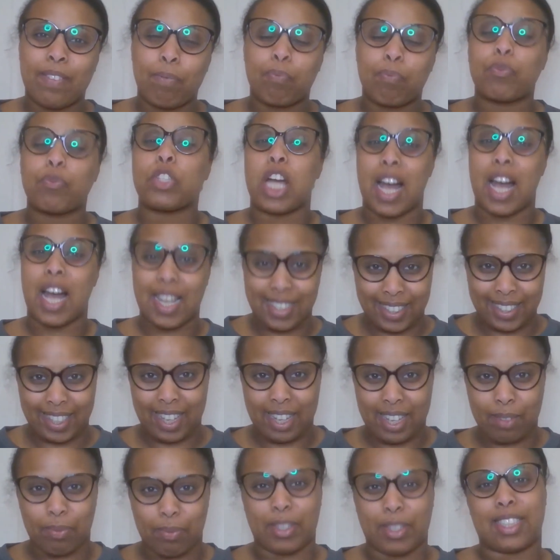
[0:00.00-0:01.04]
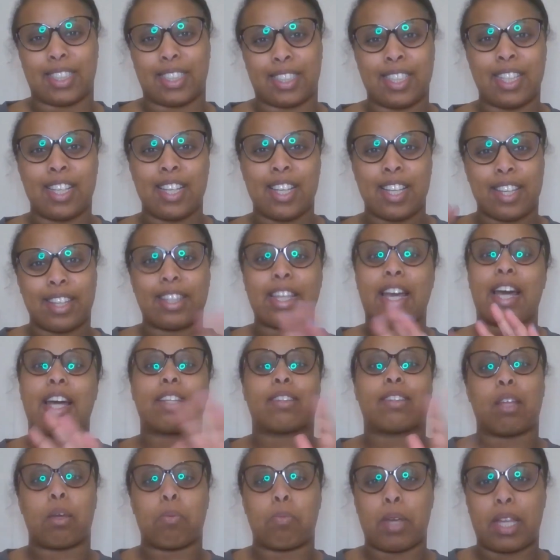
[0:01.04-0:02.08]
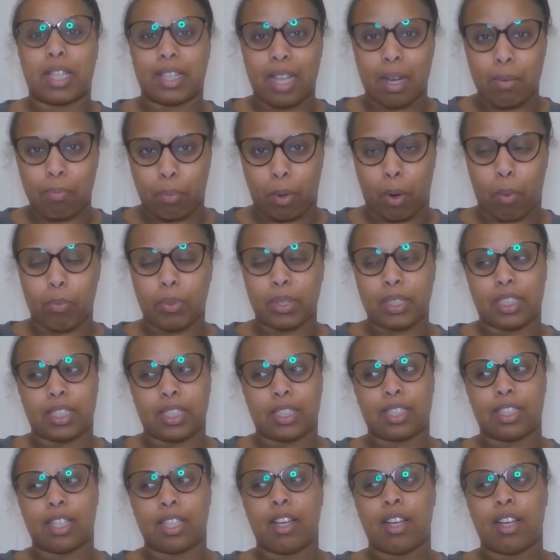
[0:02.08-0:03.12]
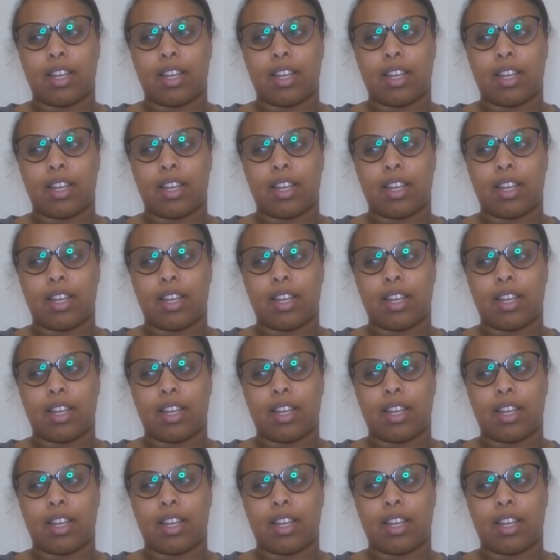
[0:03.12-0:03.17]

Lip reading: Chad again, because they made that promise